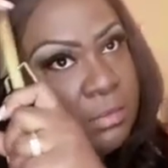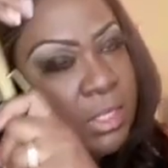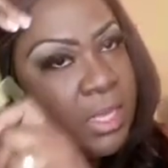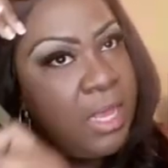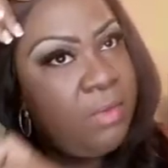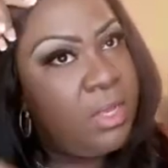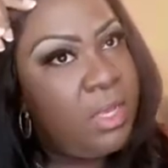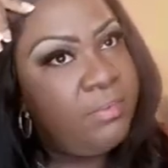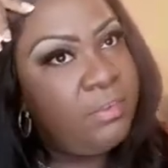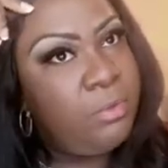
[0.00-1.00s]
How
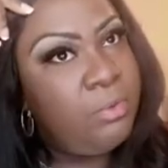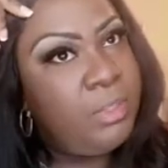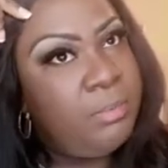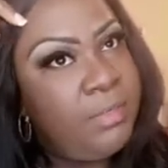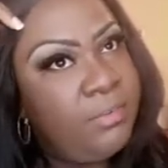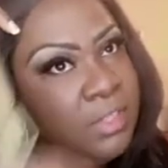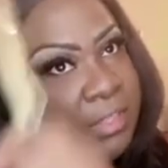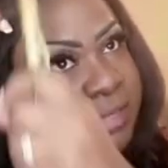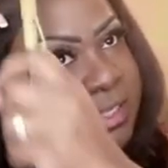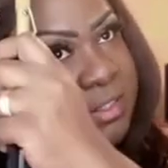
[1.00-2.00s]
uncomfortable would it be to
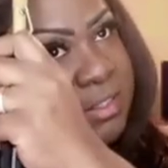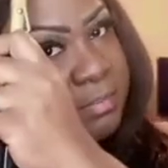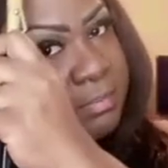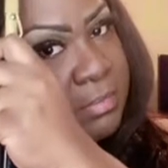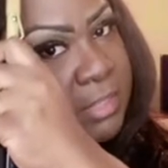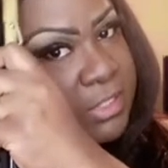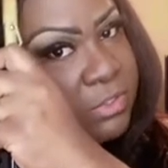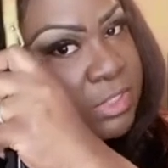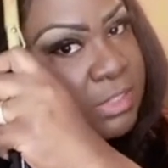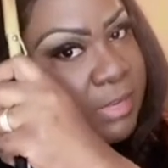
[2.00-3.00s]
live next to some next door
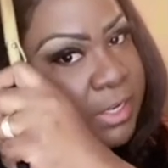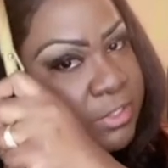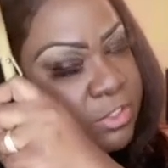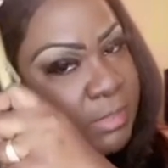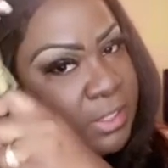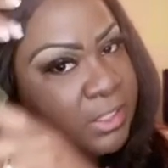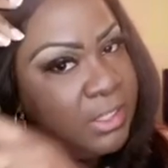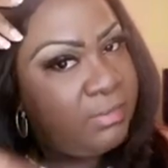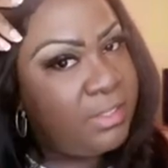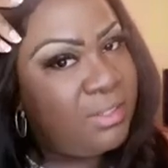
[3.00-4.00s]
to somebody that you about to
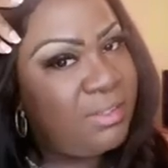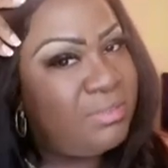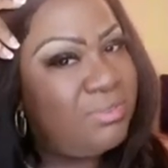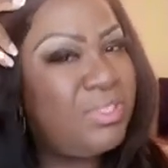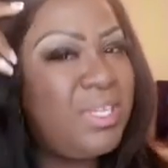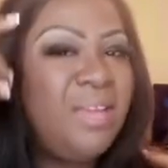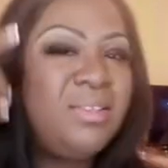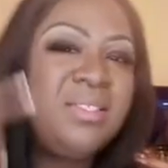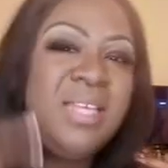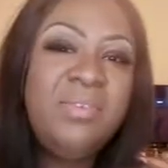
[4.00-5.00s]
evict? Child,
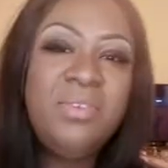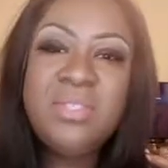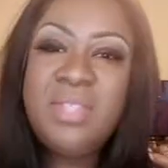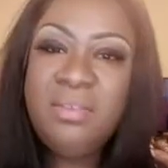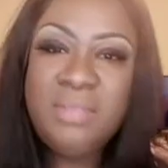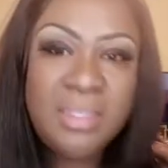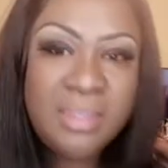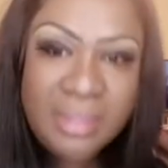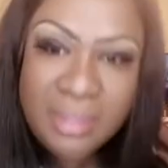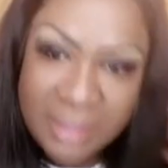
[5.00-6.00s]
save yourself the
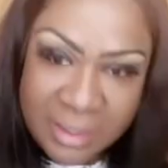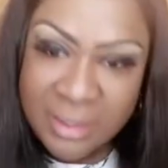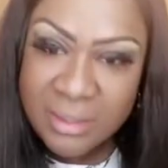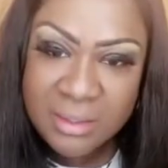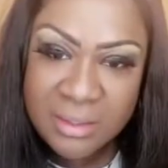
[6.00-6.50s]
headache.